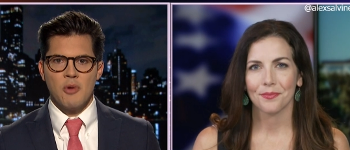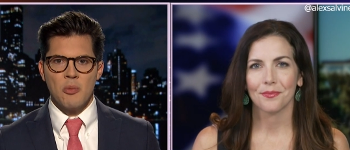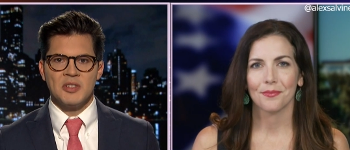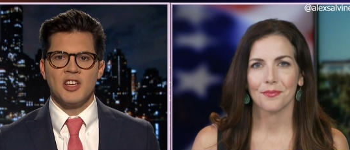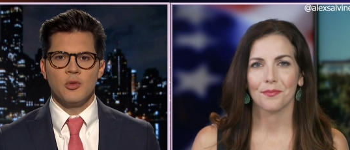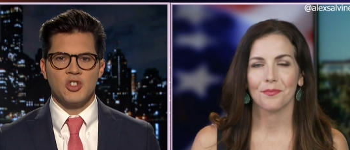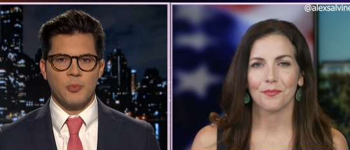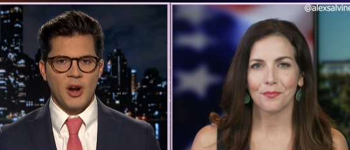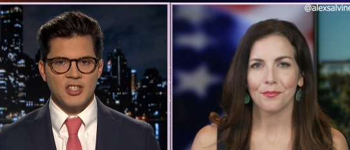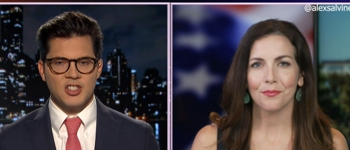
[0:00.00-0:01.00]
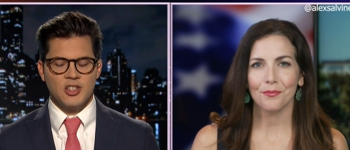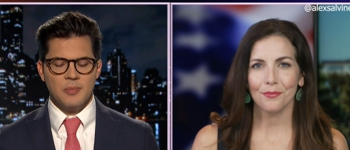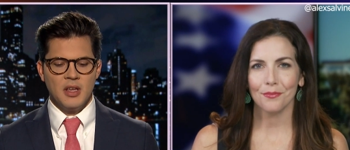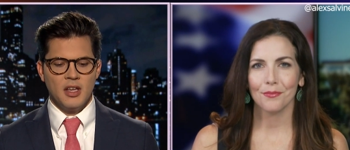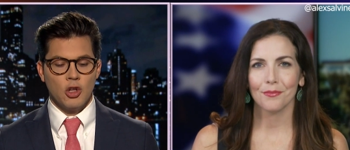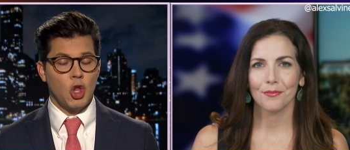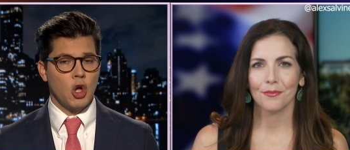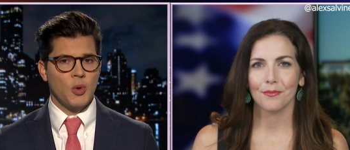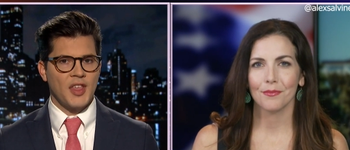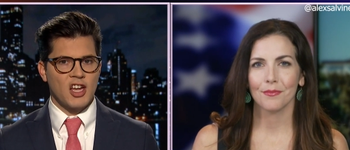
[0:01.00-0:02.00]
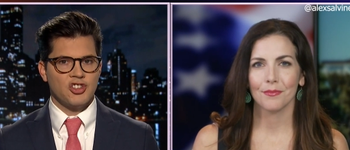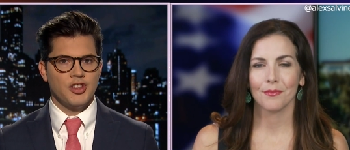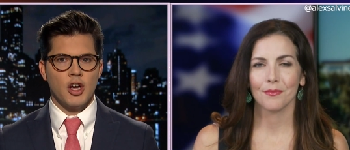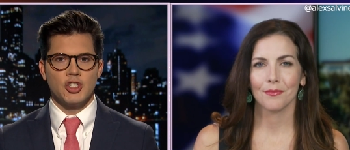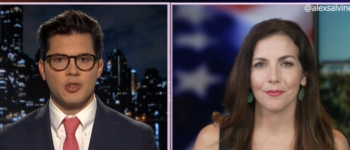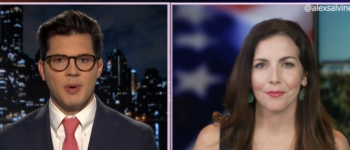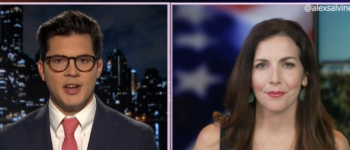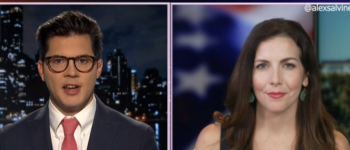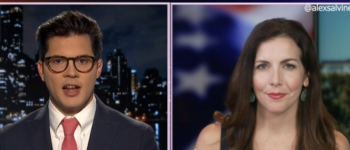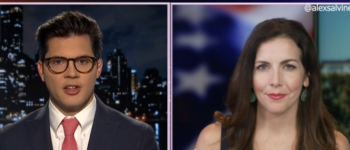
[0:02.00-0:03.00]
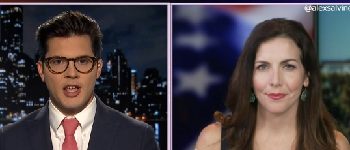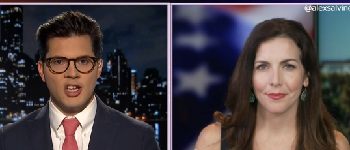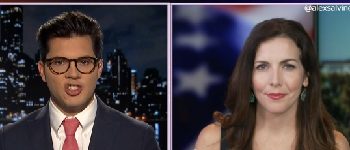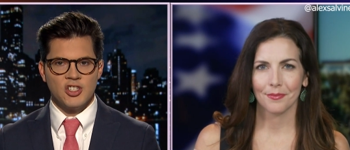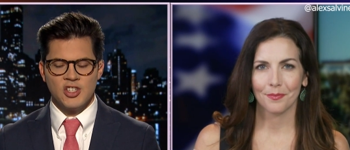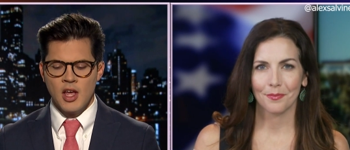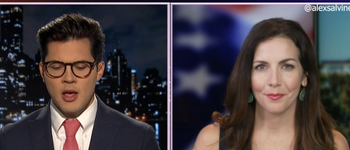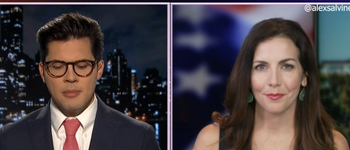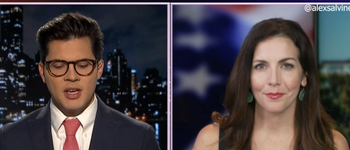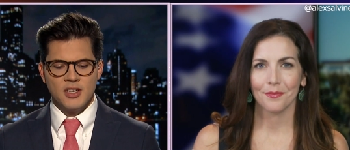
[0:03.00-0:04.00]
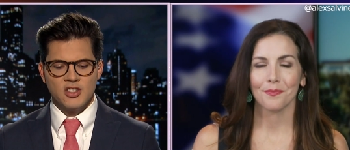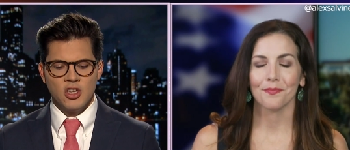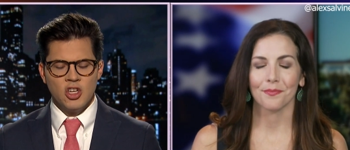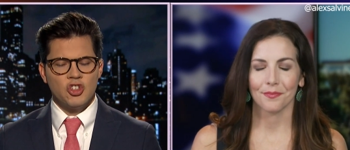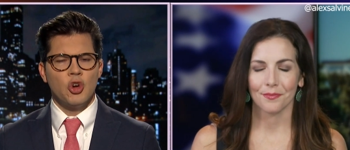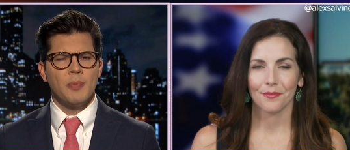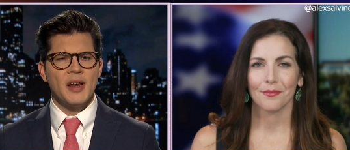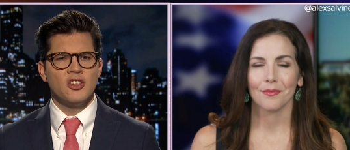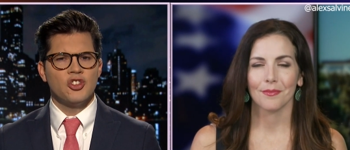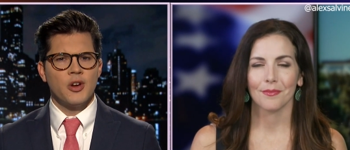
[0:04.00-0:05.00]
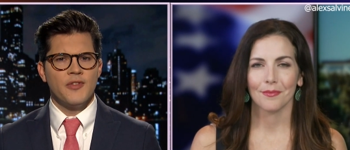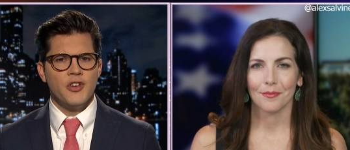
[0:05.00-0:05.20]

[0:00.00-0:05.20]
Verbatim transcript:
Speaker 1: moment, and it was surprising to me, along with actually the Hunter Biden allegations, because Joe Biden should have